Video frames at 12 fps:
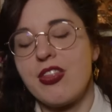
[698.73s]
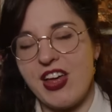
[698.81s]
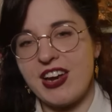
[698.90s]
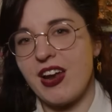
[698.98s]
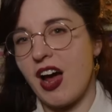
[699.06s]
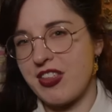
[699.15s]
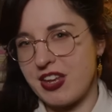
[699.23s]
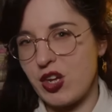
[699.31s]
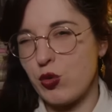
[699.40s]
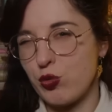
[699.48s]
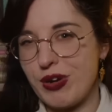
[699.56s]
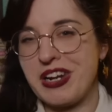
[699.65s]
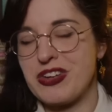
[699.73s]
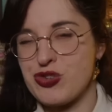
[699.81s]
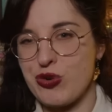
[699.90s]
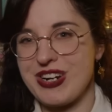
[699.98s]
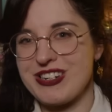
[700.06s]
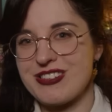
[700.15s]
then I think you'll really
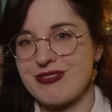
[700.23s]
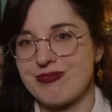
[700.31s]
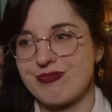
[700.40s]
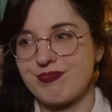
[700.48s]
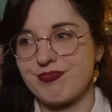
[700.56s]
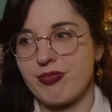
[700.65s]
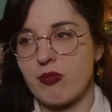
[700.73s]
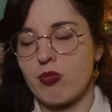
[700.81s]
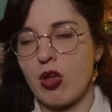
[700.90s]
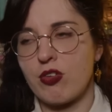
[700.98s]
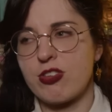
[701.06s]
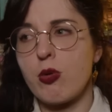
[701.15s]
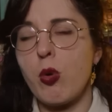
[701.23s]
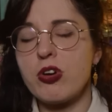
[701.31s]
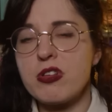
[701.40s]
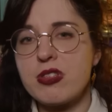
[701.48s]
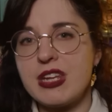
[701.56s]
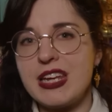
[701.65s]
enjoy it. So
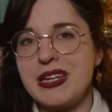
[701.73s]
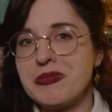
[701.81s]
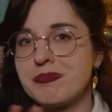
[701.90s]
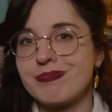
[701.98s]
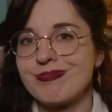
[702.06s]
what are the